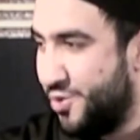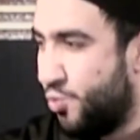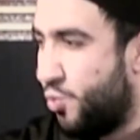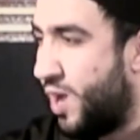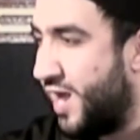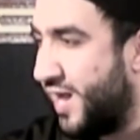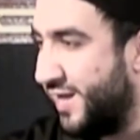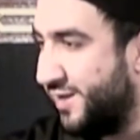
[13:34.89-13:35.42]

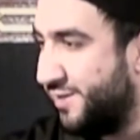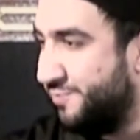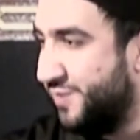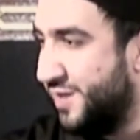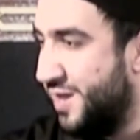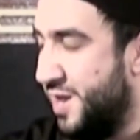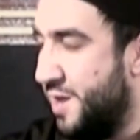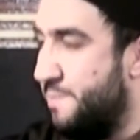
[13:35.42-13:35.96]
Why?
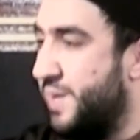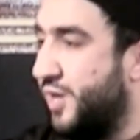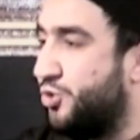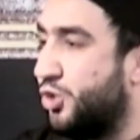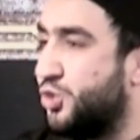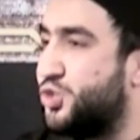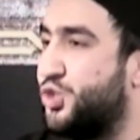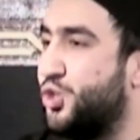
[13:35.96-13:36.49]

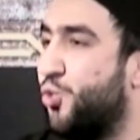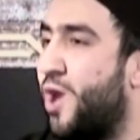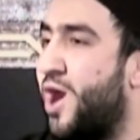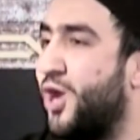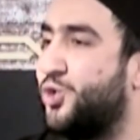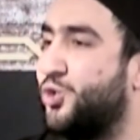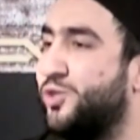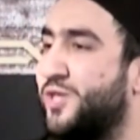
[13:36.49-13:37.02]
Because you
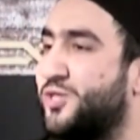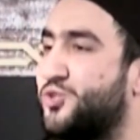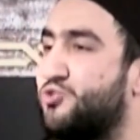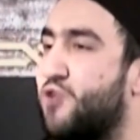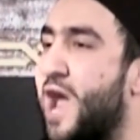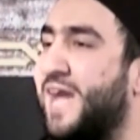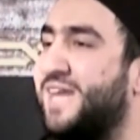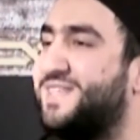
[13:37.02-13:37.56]
are good at
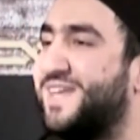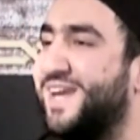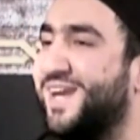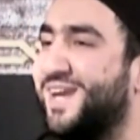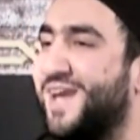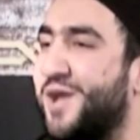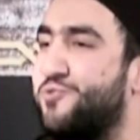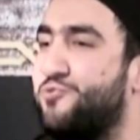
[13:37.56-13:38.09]

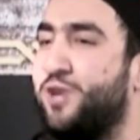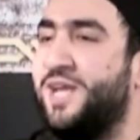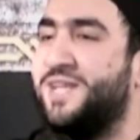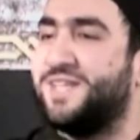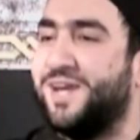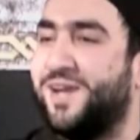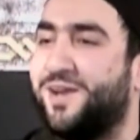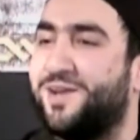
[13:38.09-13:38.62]
writing and
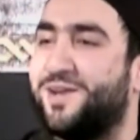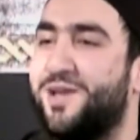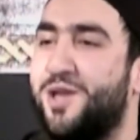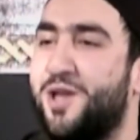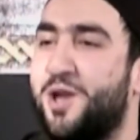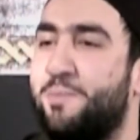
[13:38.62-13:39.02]
reading,